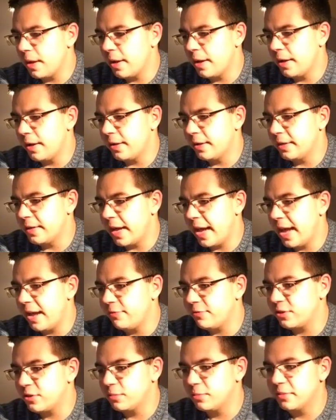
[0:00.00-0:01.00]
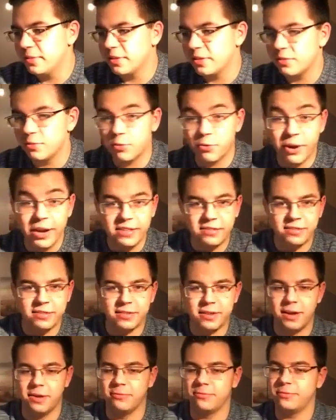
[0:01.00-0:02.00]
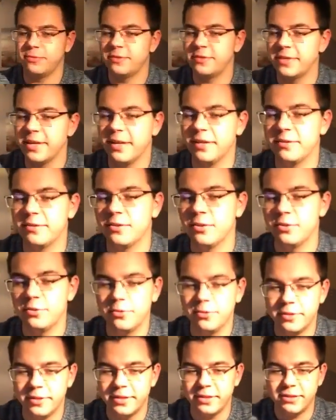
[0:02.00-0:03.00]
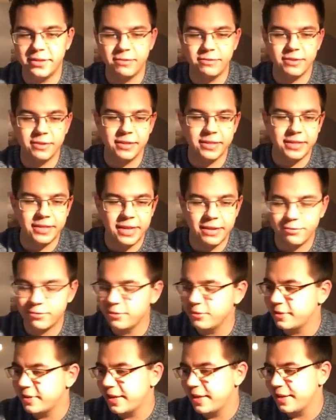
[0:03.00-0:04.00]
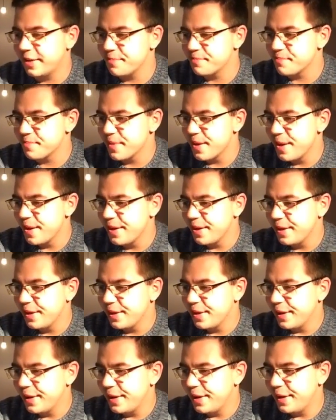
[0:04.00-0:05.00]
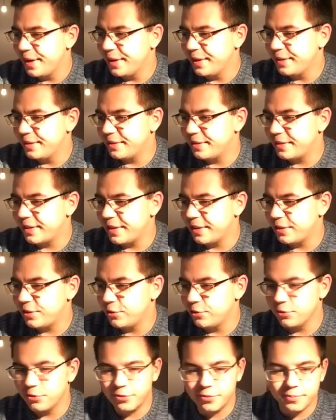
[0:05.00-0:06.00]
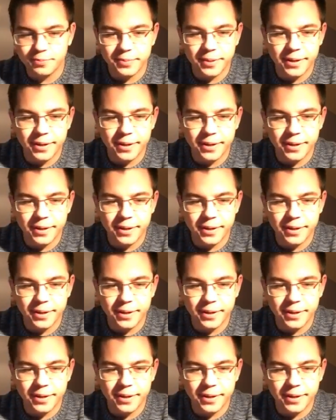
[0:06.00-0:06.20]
I have some crazy stuff still, so you definitely have to stay tuned.